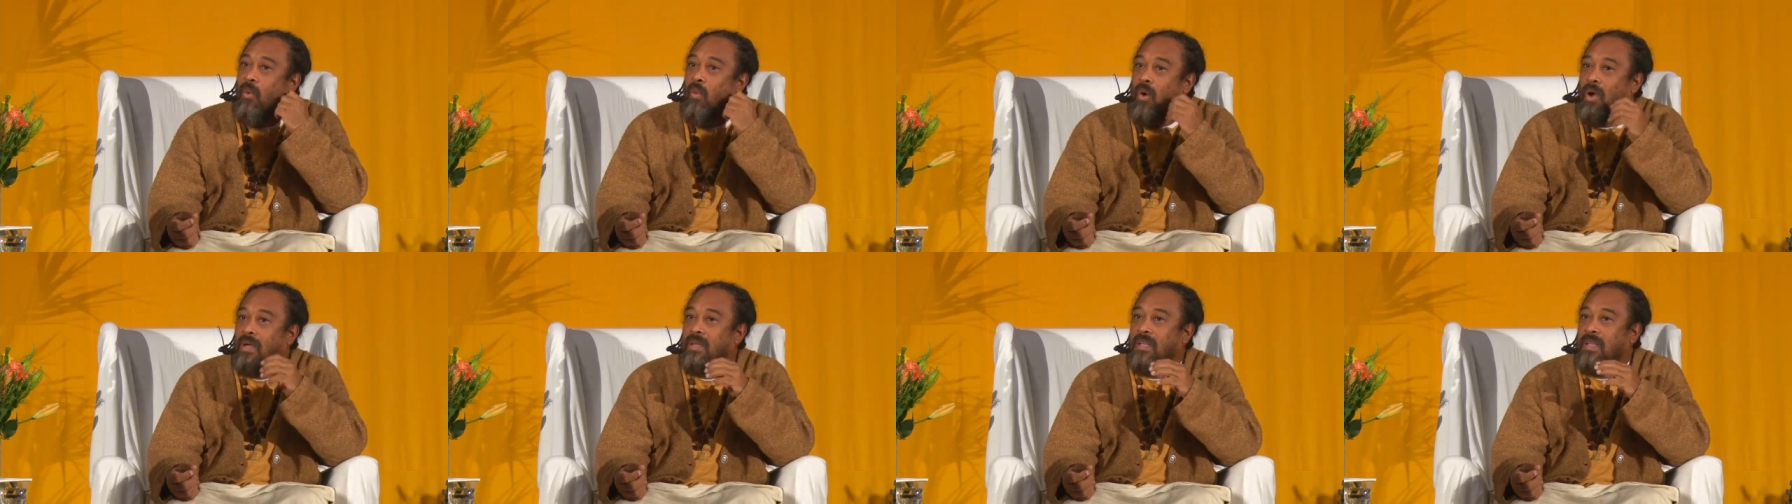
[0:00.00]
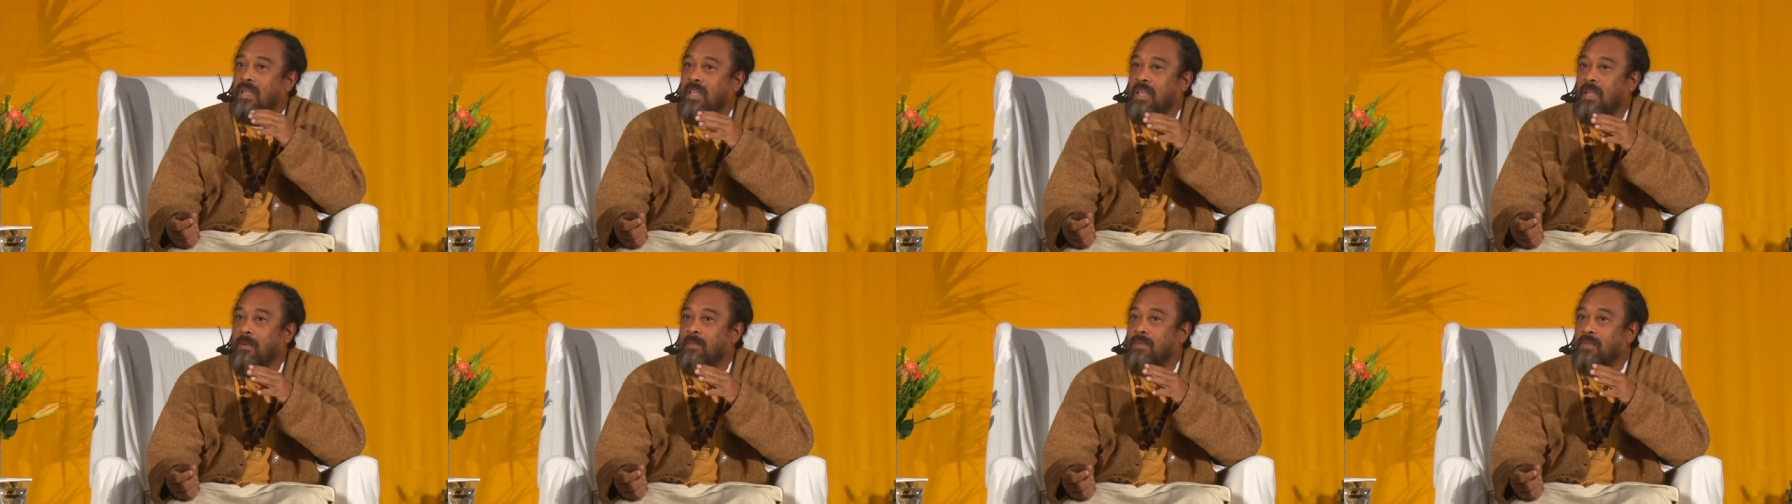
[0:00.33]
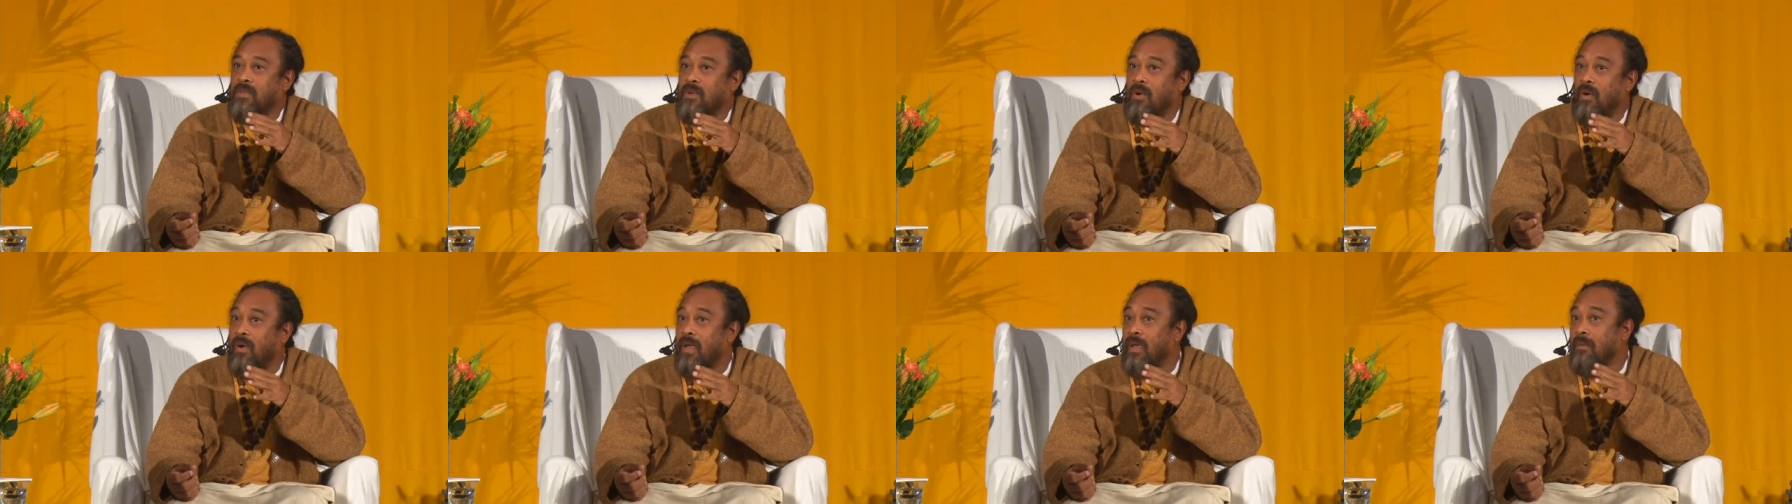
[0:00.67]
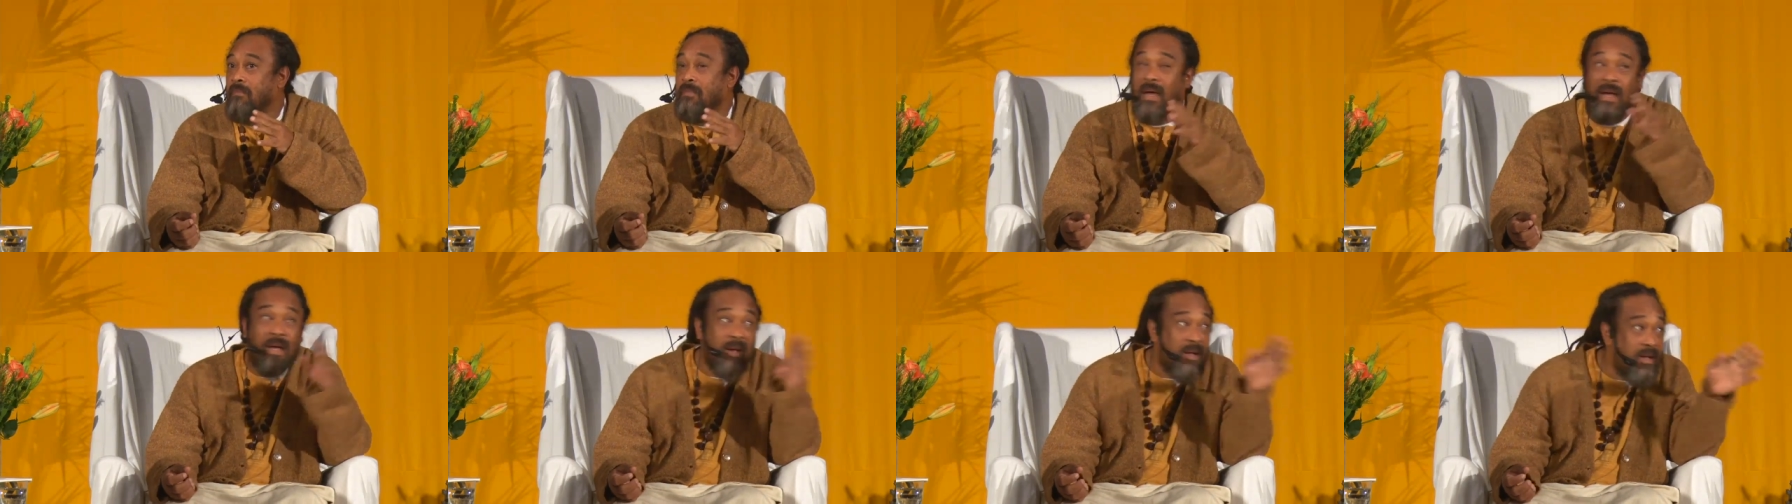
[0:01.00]
What keeps
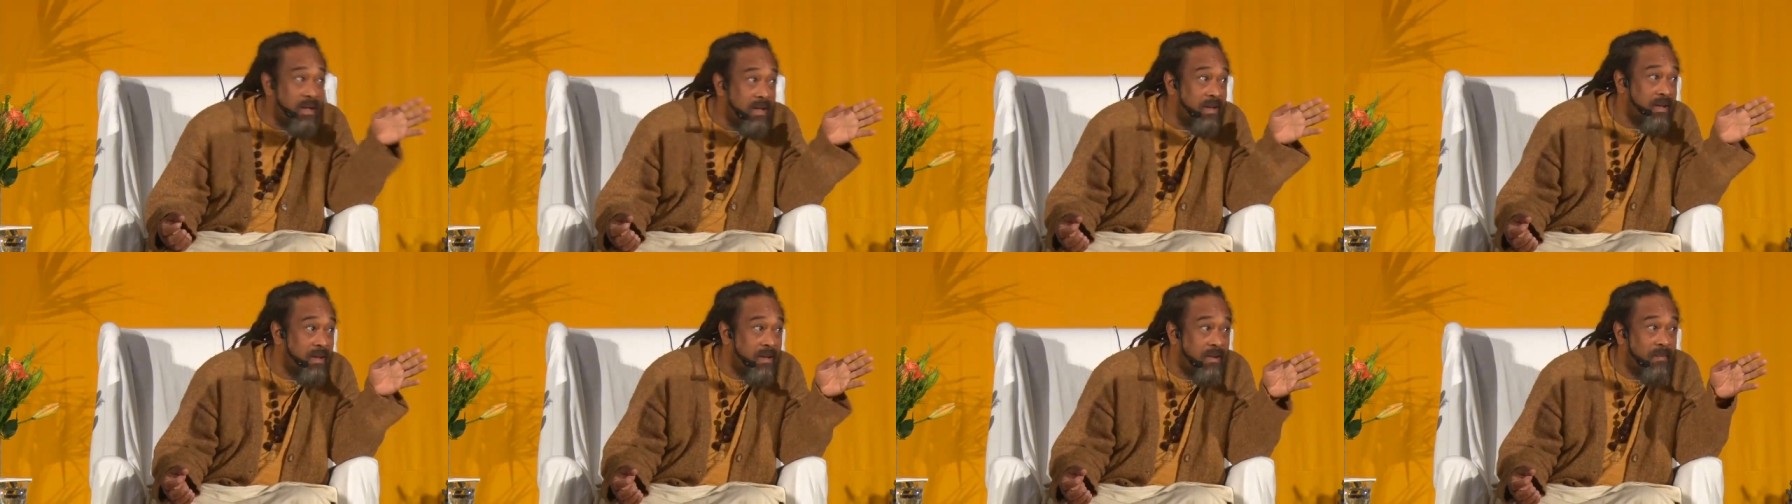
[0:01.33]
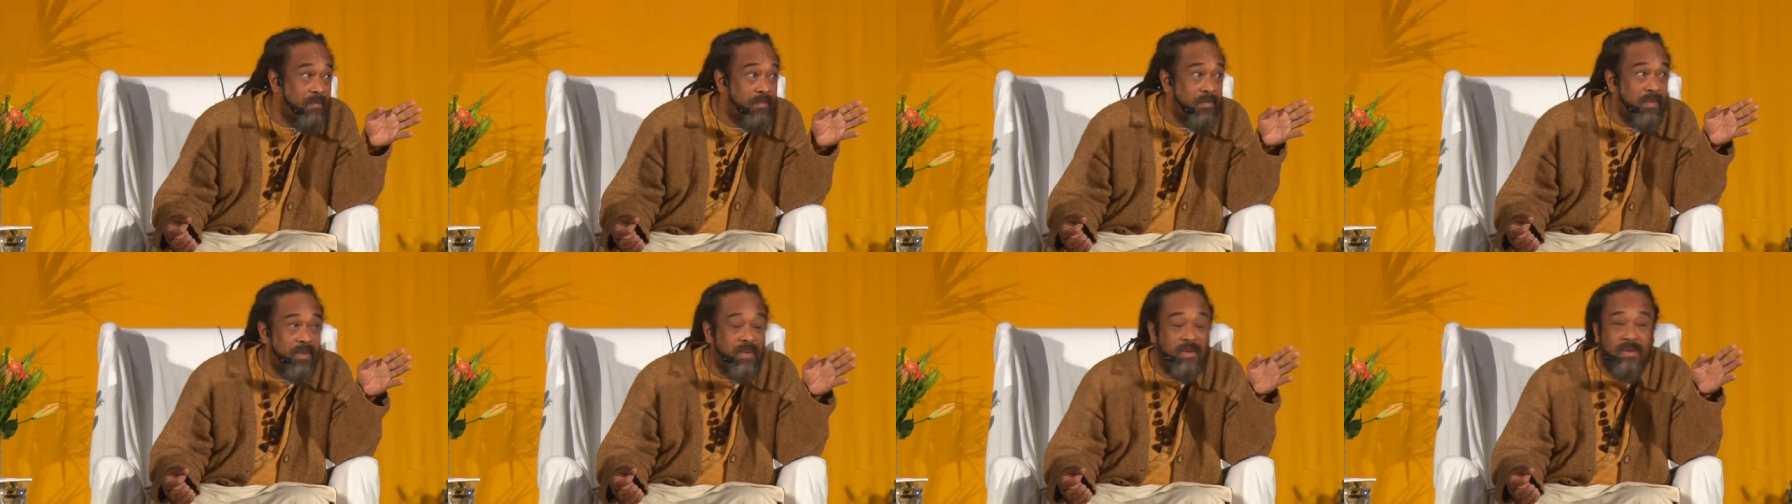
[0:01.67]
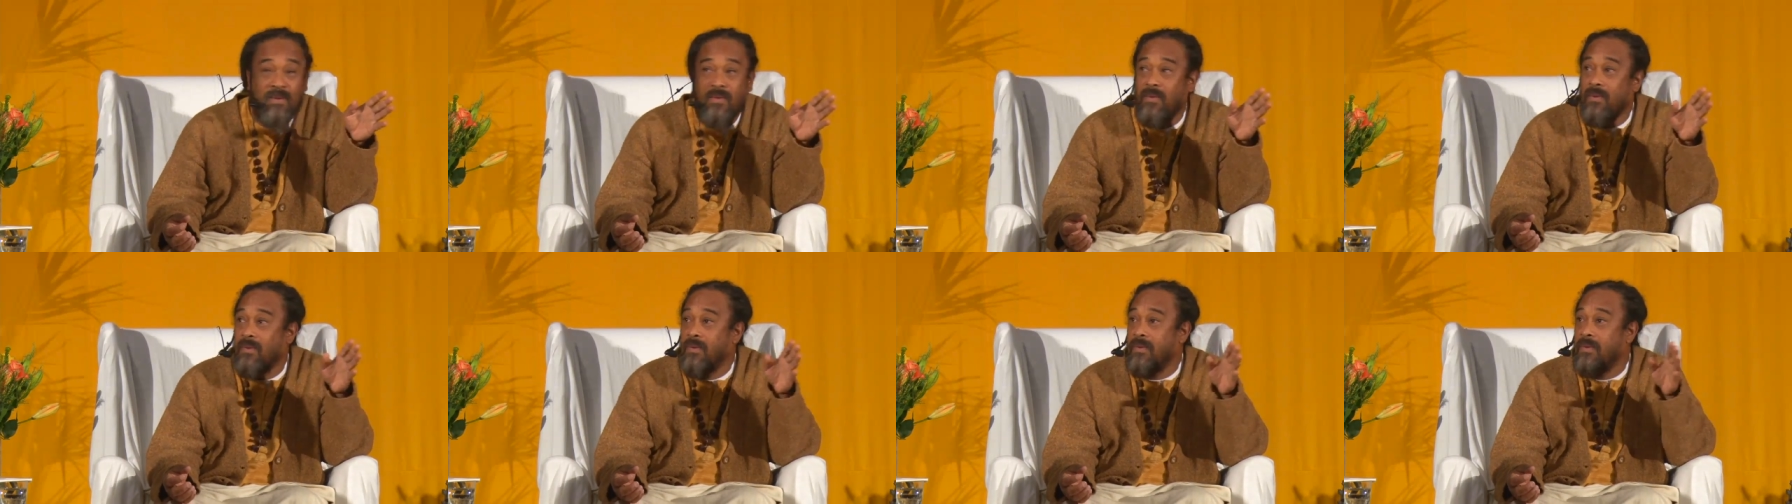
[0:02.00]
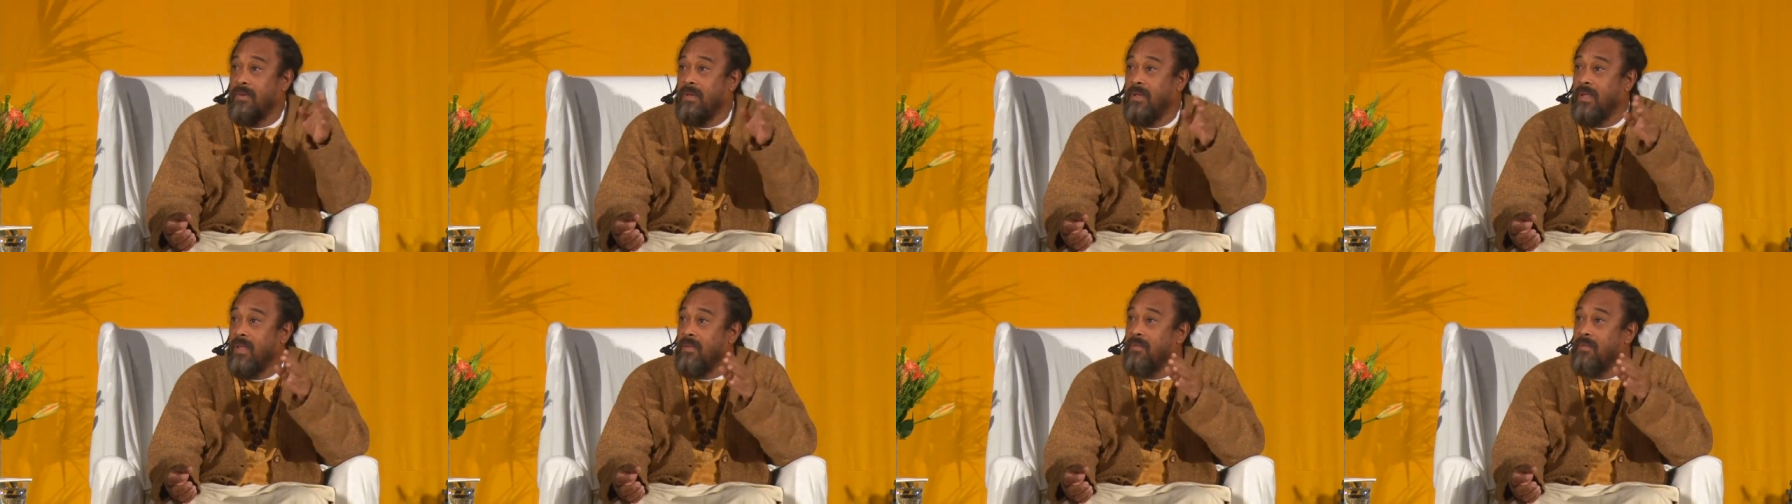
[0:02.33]
going back to